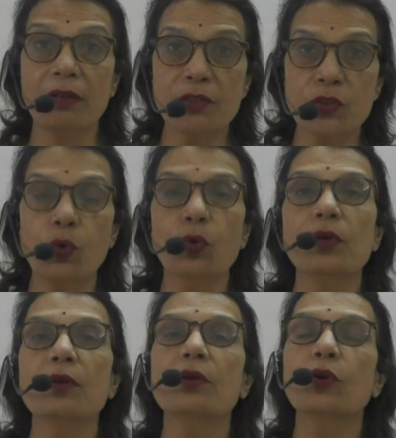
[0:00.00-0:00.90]

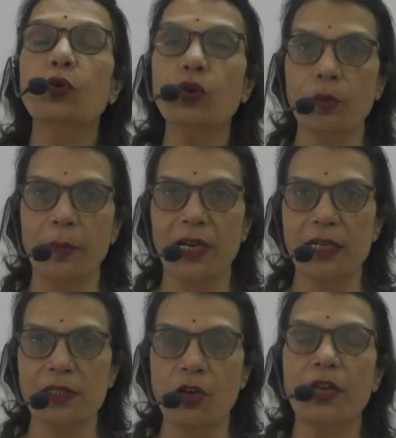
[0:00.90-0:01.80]
scored good
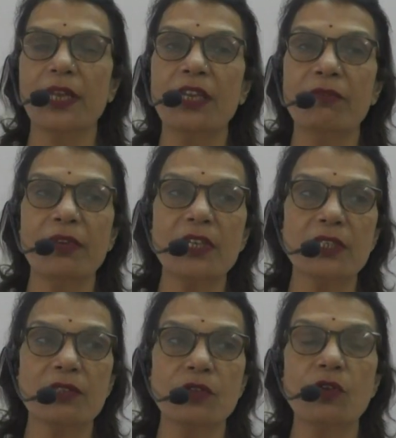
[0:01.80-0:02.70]
marks or in
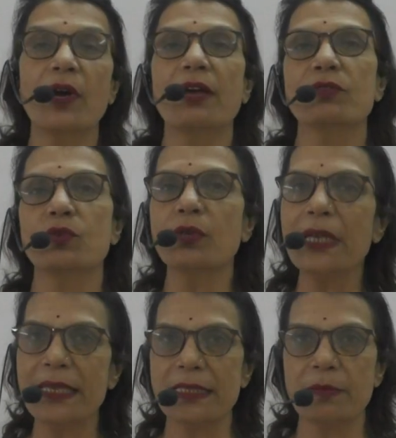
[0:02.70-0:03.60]
which you have scored
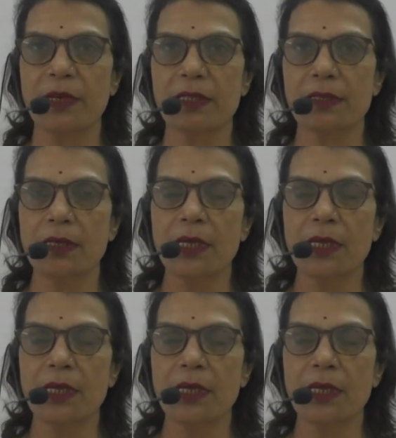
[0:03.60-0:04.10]
less marks.